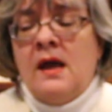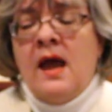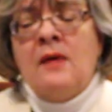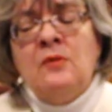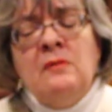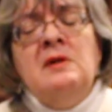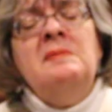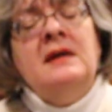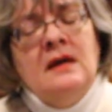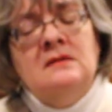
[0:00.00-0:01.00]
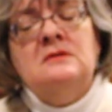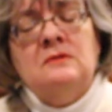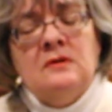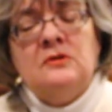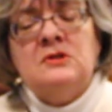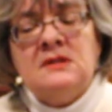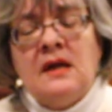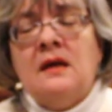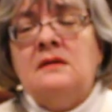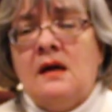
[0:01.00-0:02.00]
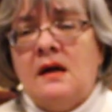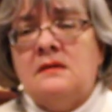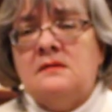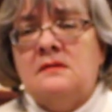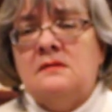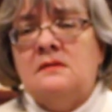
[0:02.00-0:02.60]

And when we begin to understand that,